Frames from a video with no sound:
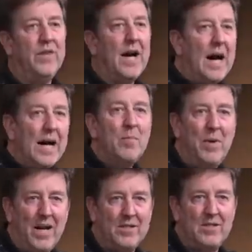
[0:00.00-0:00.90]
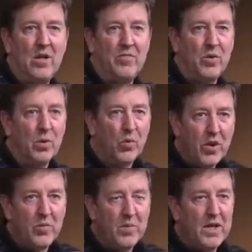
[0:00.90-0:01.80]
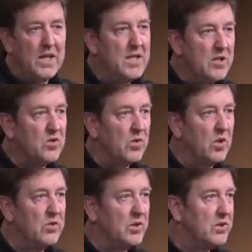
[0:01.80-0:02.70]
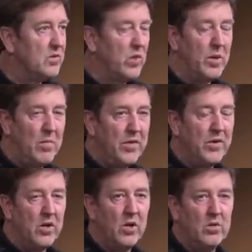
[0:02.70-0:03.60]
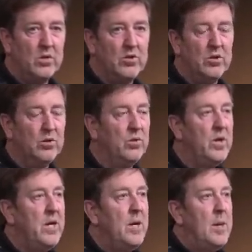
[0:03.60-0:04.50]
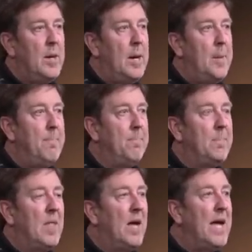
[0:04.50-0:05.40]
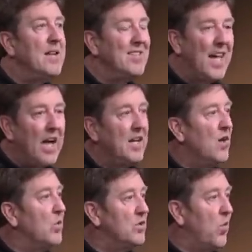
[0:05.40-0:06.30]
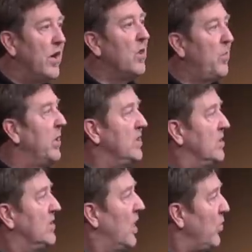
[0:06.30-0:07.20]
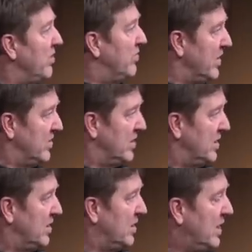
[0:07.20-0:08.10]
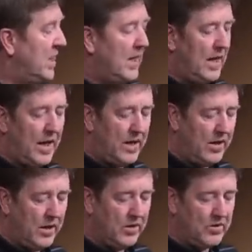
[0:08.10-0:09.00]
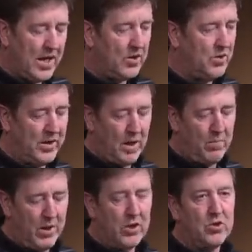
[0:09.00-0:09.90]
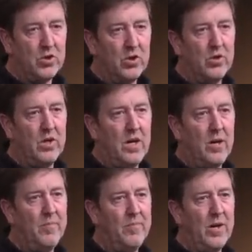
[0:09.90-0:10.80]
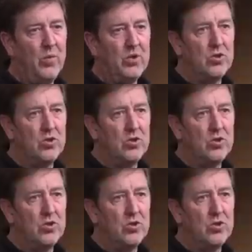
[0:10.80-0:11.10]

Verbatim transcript: the Ibex. Now, if you were with me in Israel just, what, a month ago or two, um, En Gedi was one of the places that we visited. And here's actually a picture um, that we